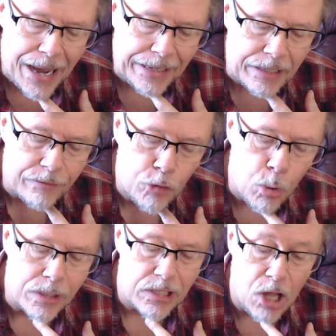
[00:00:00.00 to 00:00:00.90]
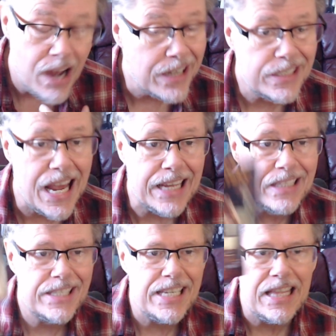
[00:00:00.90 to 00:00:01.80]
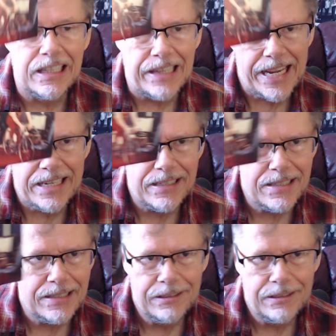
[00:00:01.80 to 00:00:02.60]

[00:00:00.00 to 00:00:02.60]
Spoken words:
and of course, Long As I Can See the Light.